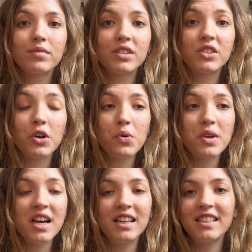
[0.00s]
So
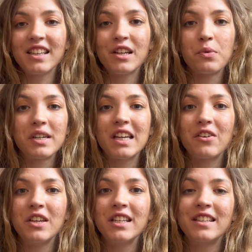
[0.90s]
yeah, let's get a
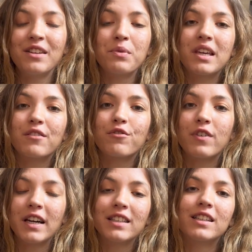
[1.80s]
workout in and then we can
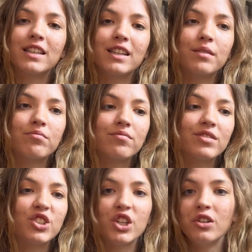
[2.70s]
finally
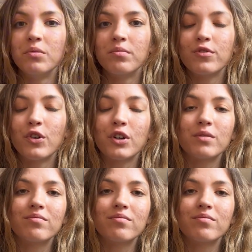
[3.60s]
chill for